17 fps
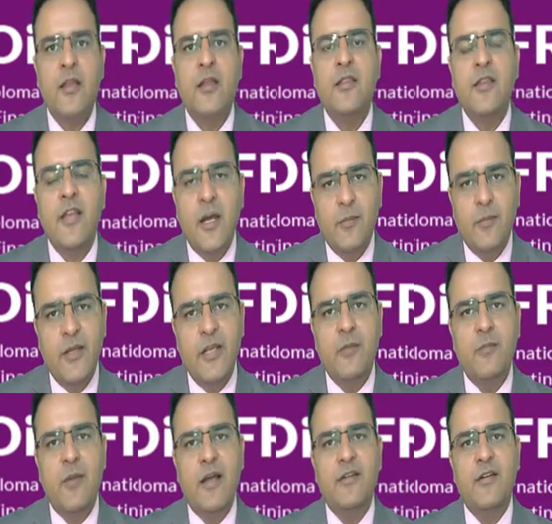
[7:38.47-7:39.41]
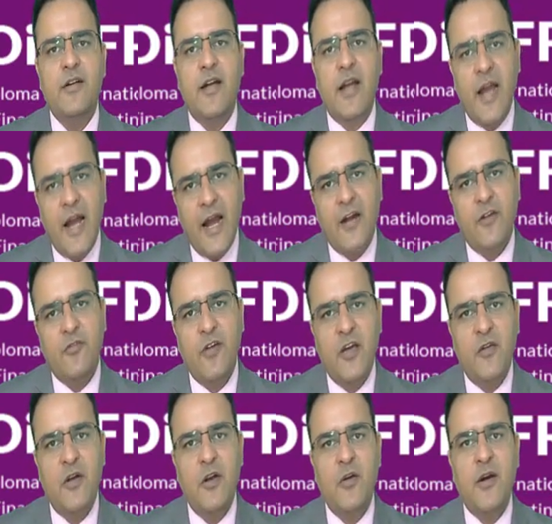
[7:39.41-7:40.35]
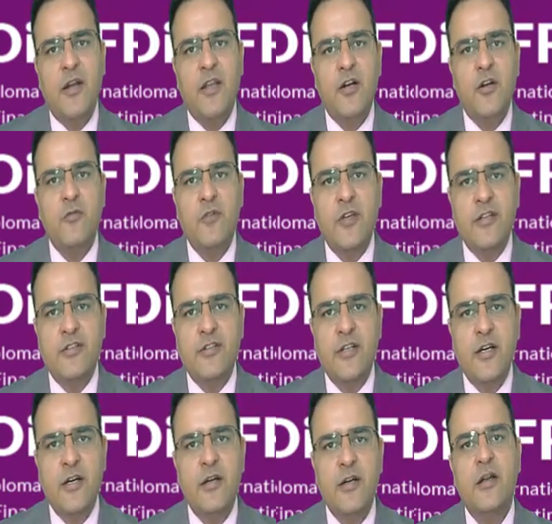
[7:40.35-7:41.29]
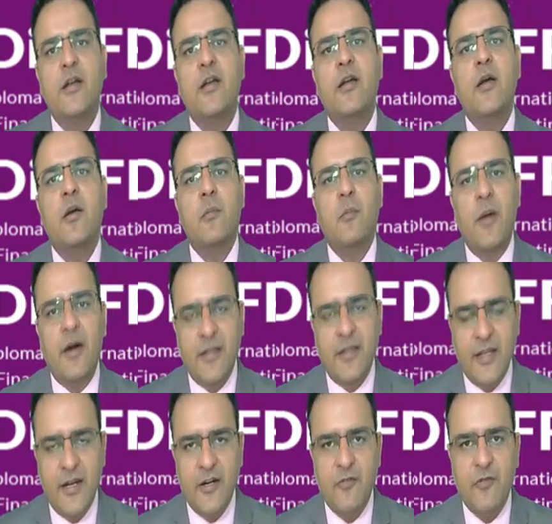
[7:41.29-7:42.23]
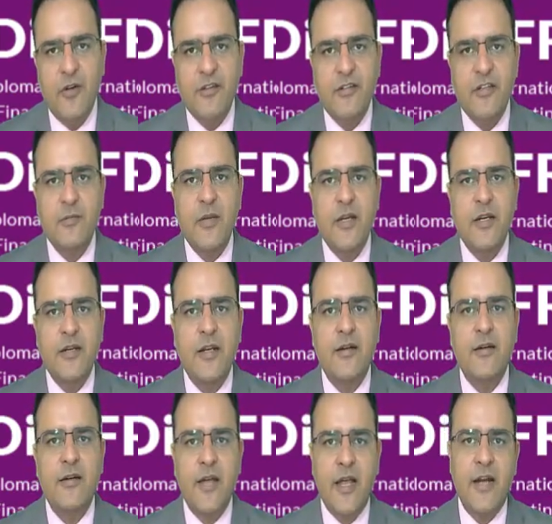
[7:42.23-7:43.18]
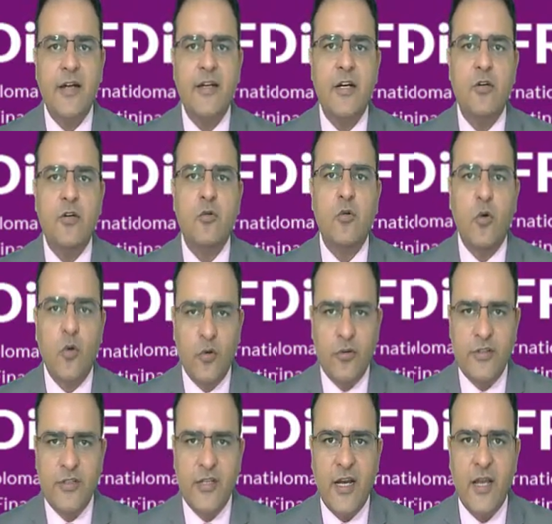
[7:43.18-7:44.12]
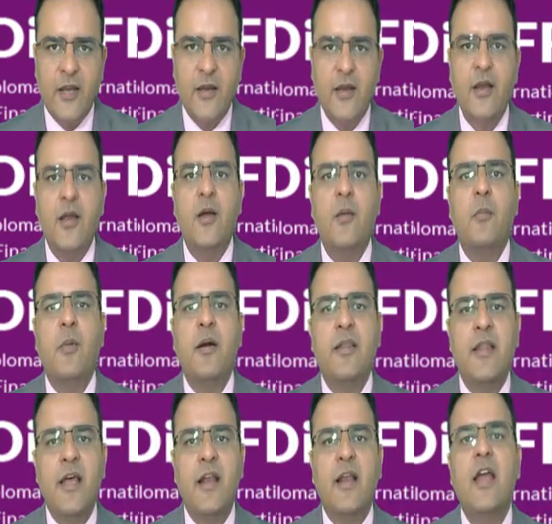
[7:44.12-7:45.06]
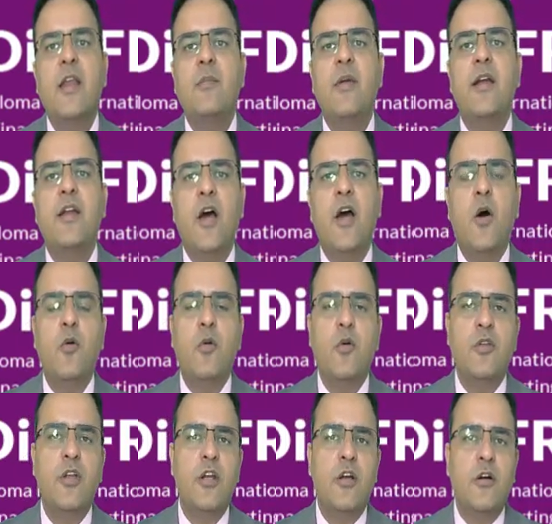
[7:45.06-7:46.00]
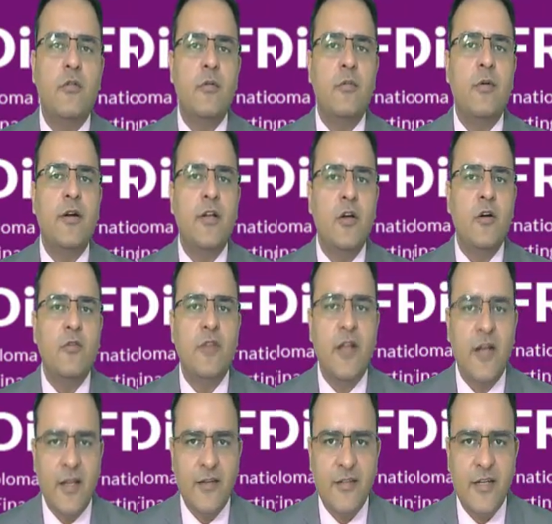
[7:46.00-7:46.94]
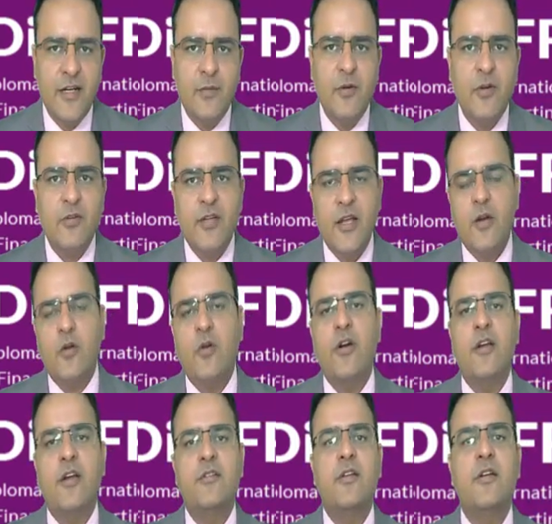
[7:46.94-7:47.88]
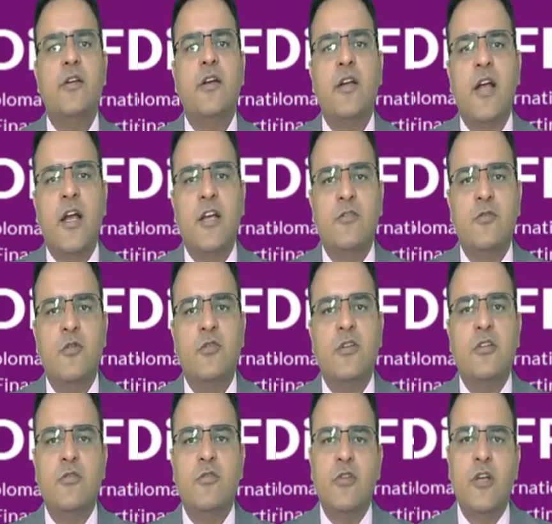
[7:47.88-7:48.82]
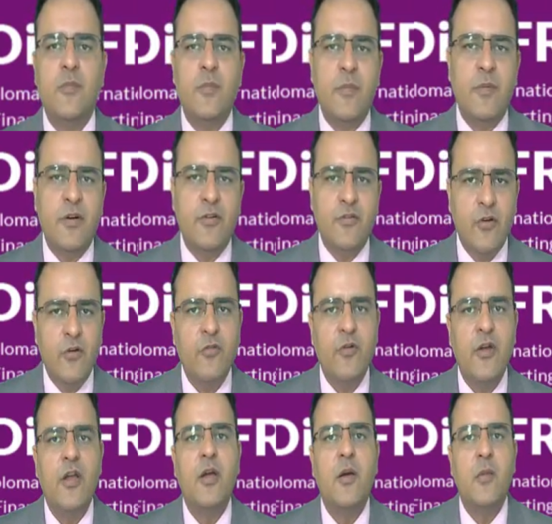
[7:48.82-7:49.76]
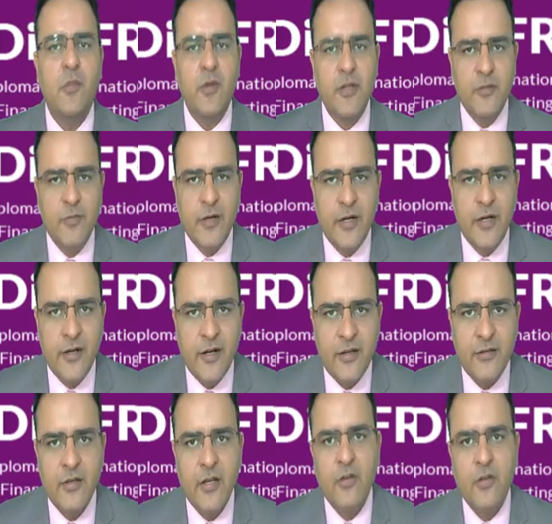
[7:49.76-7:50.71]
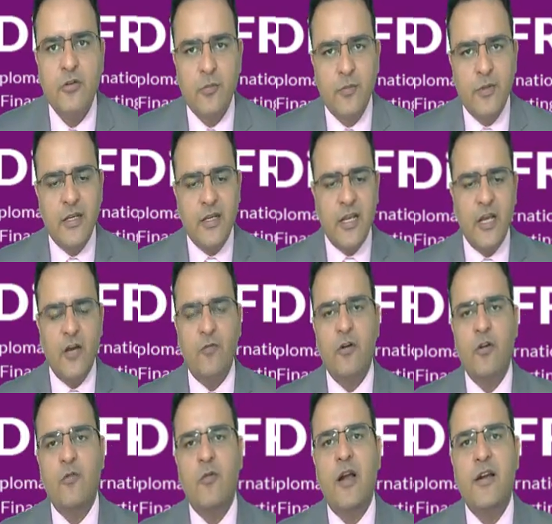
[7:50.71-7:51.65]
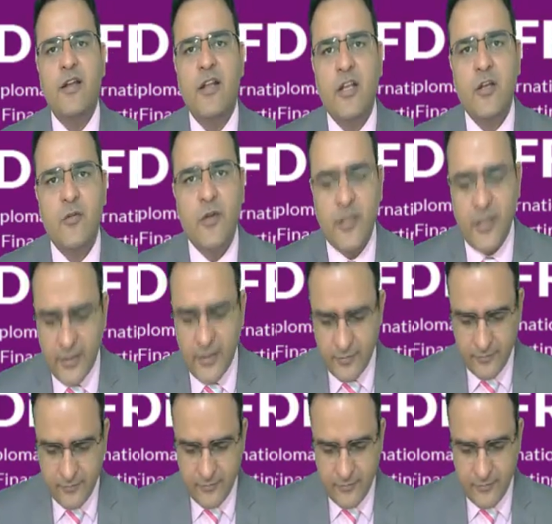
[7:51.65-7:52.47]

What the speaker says: They are being measured at fair value at the end of each year, but their difference is being directed to OCI. But there can be a doubt on the recoverability of that asset because they are contractually agreed cash flows and solely payments of principal interest. So be careful while dealing with it.